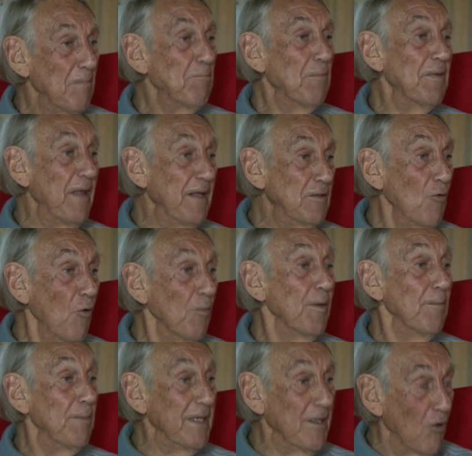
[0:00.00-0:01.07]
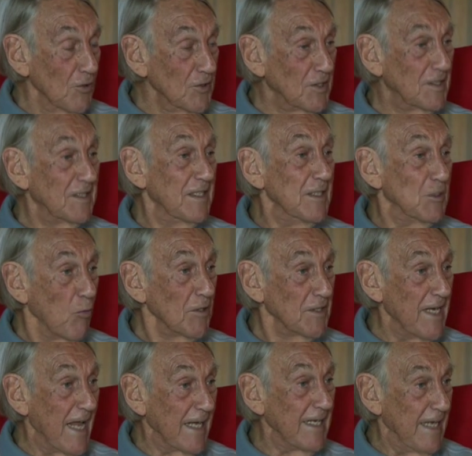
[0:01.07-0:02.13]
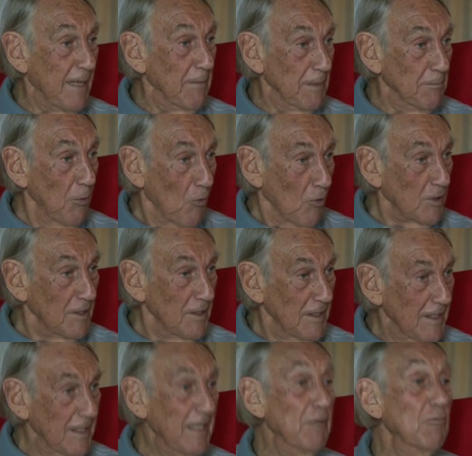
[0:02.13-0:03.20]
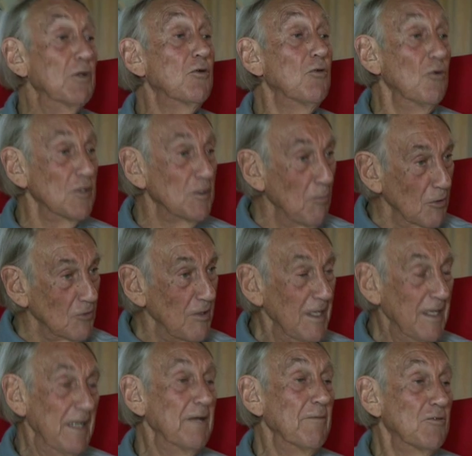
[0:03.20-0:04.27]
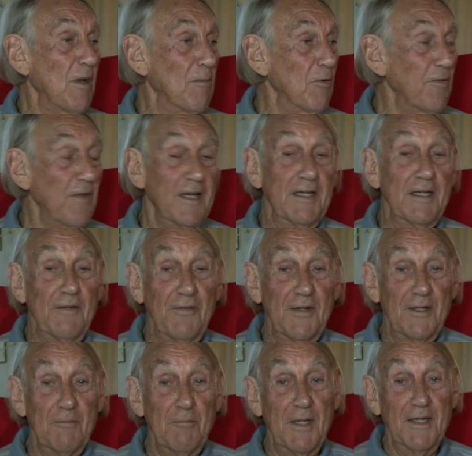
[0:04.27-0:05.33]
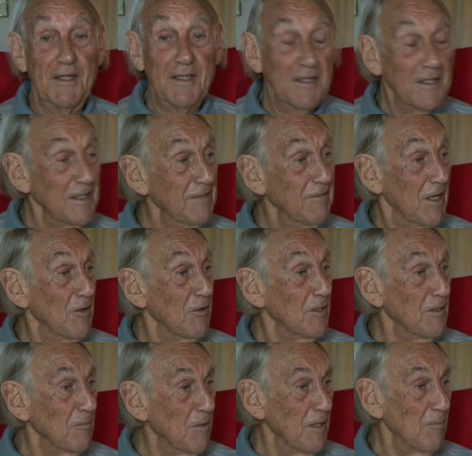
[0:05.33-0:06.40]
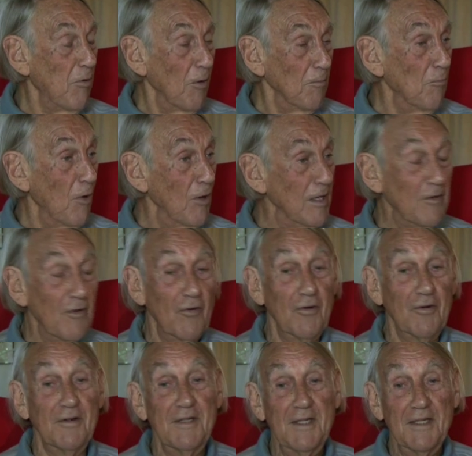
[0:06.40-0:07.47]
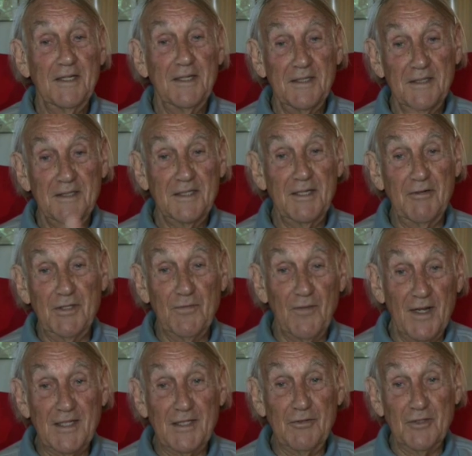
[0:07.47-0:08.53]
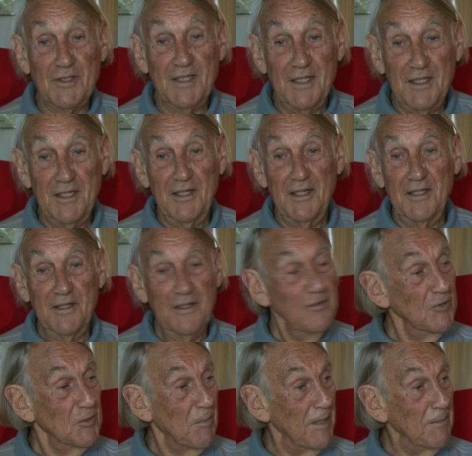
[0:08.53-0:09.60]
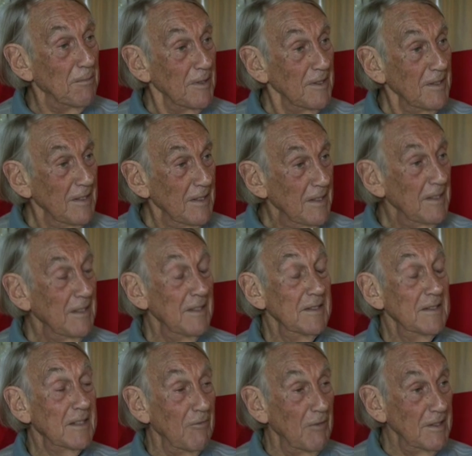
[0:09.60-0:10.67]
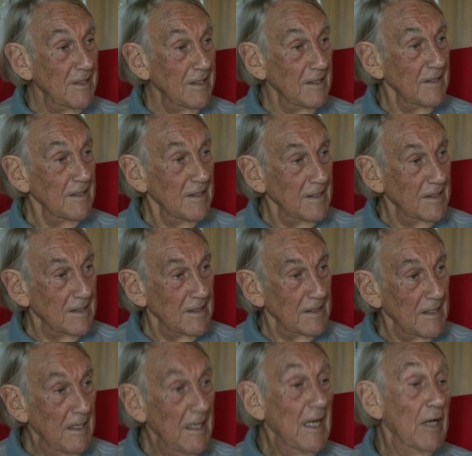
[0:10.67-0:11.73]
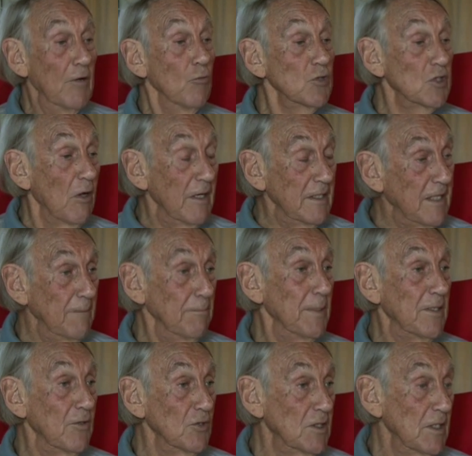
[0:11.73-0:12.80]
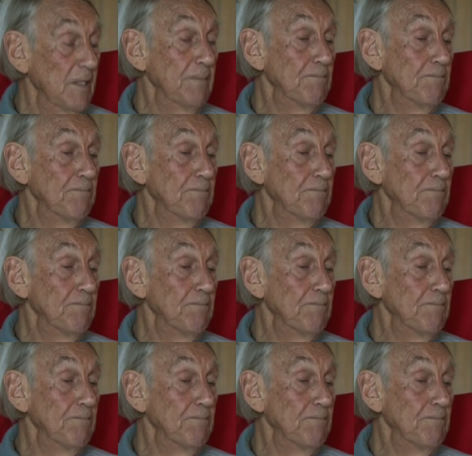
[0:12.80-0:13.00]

they thought that because this was an academic book, it would cause more trouble than if it had been a potboiler or a series of articles in the newspaper. So I think that this is... And also I think because